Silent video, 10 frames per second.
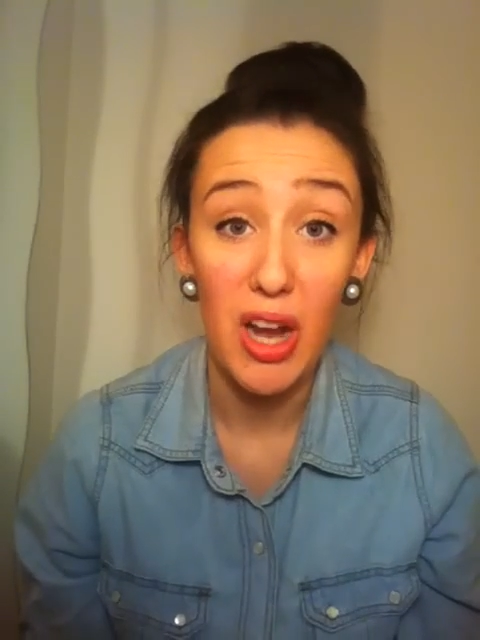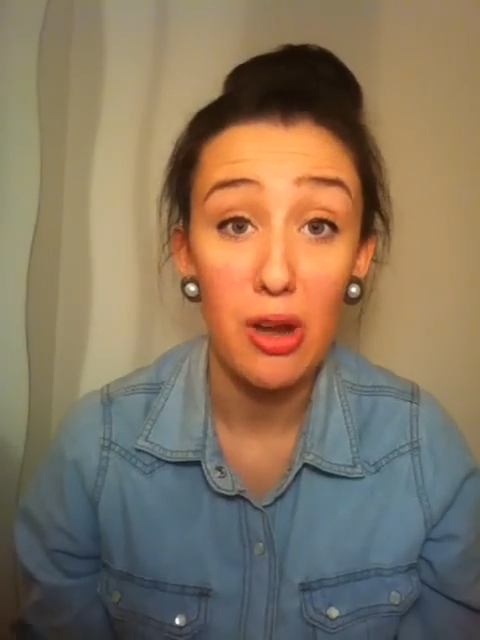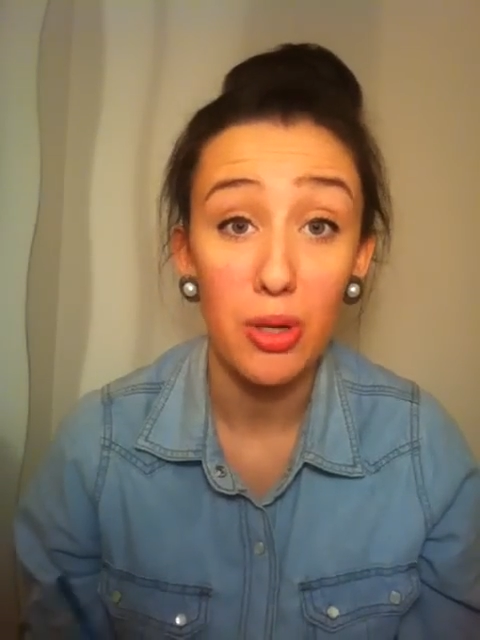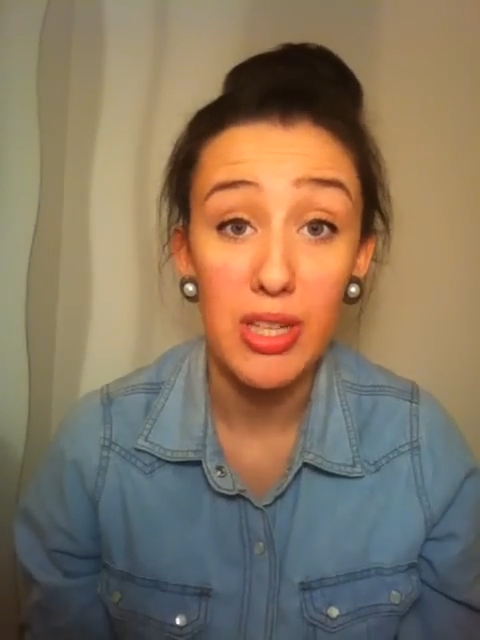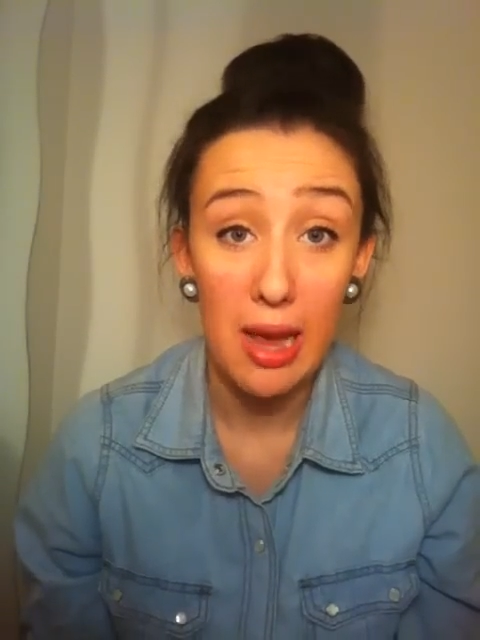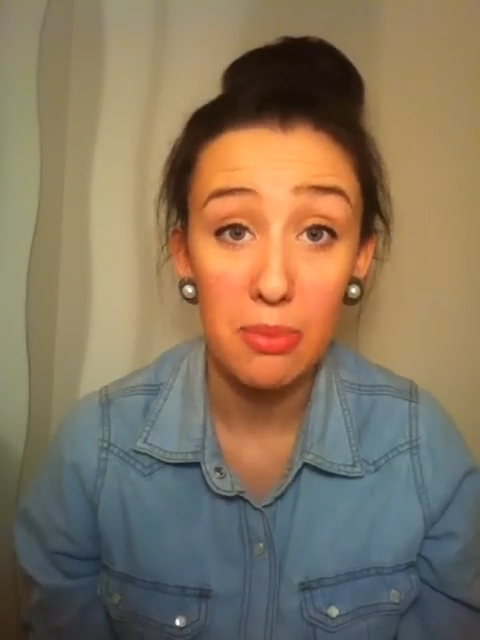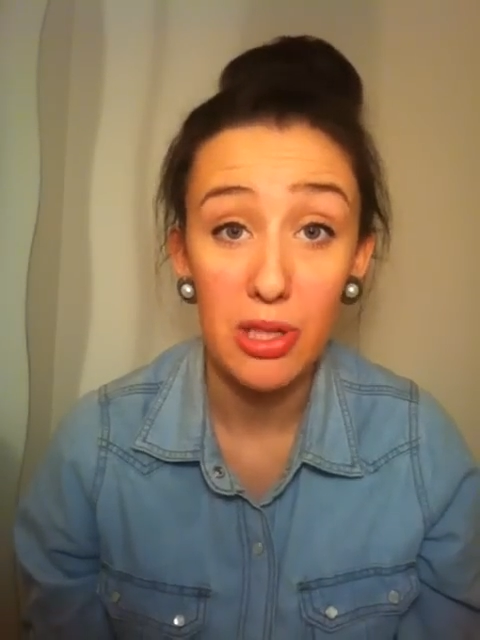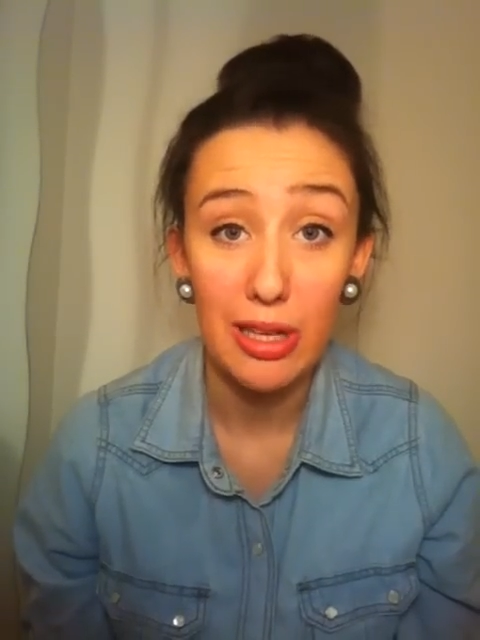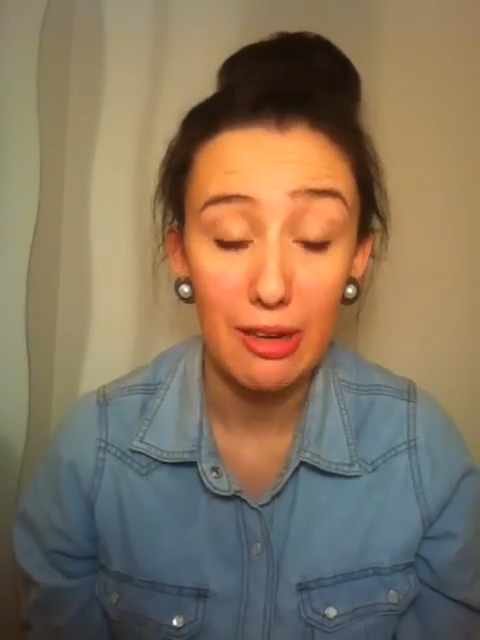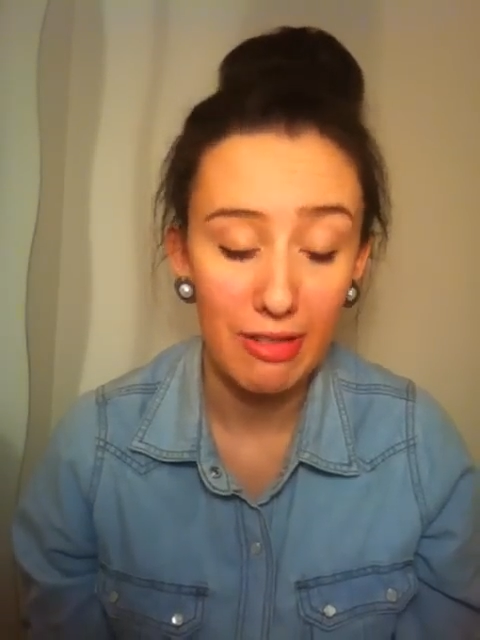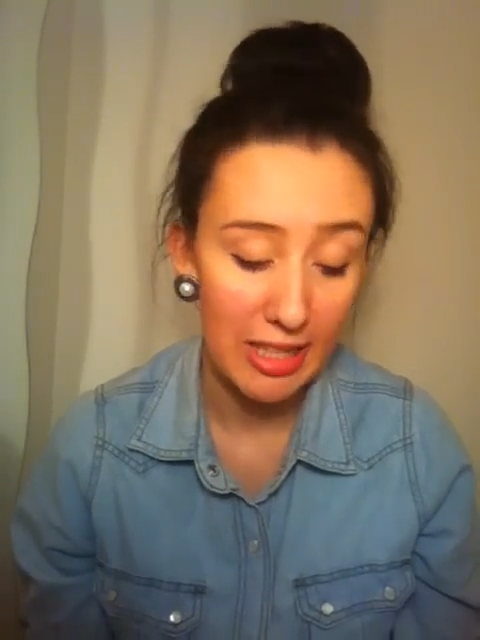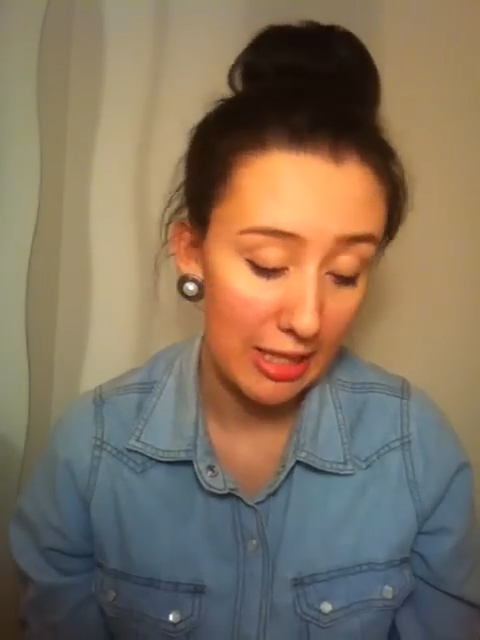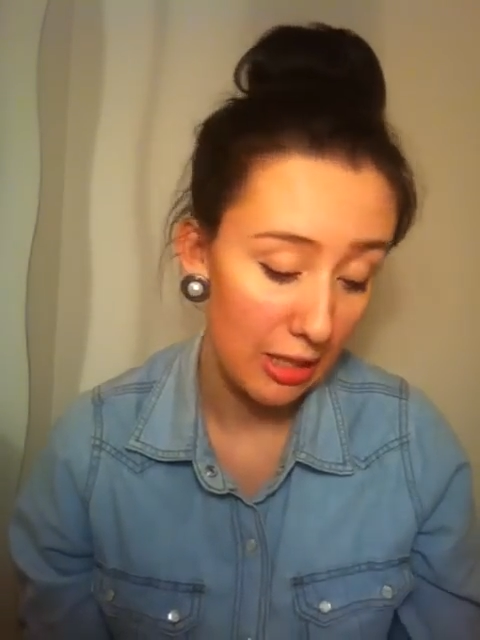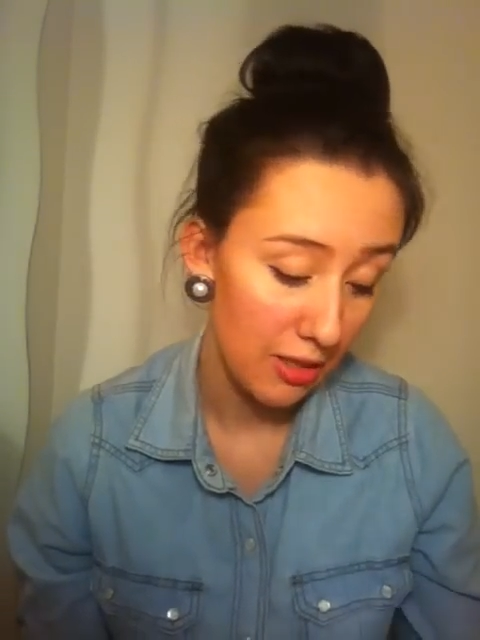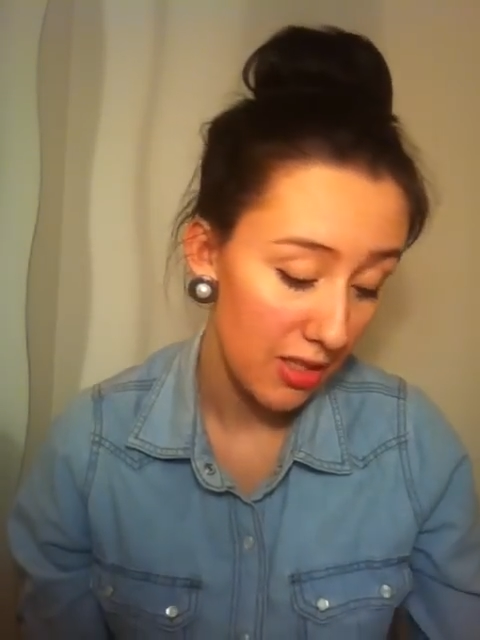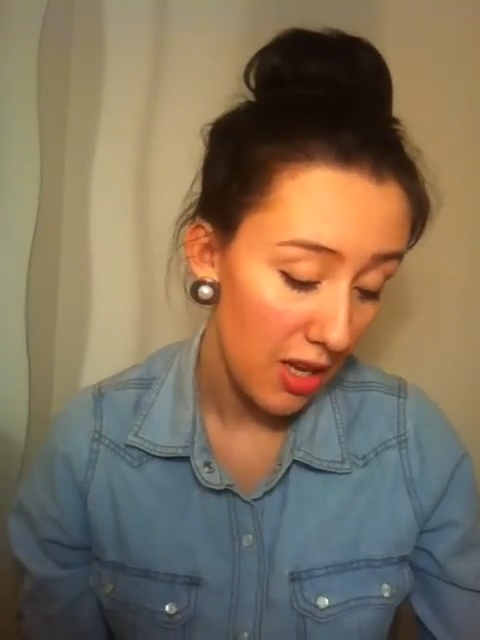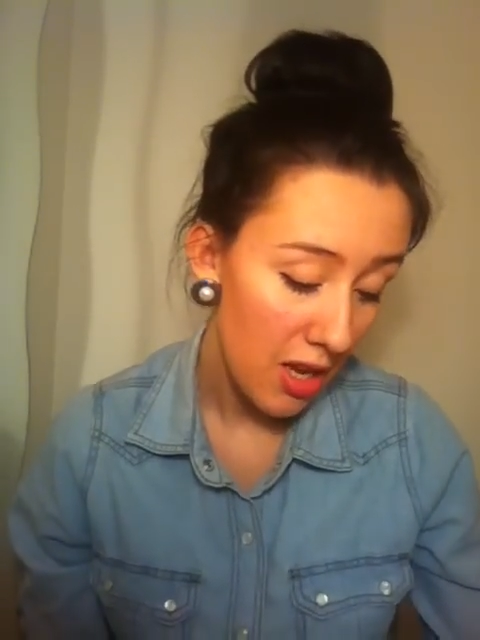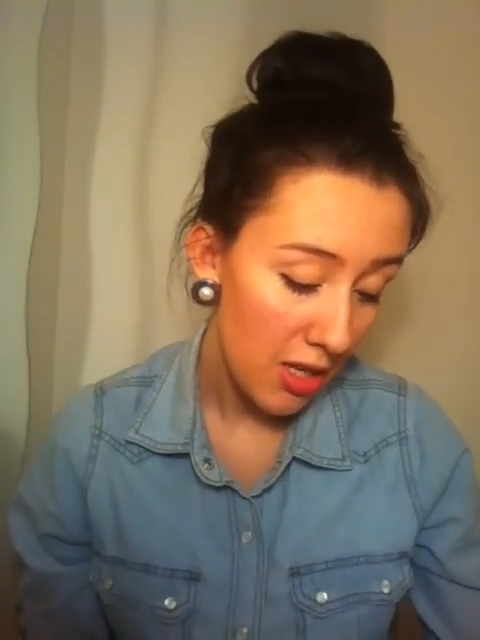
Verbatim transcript: and I looked absolutely ridiculous.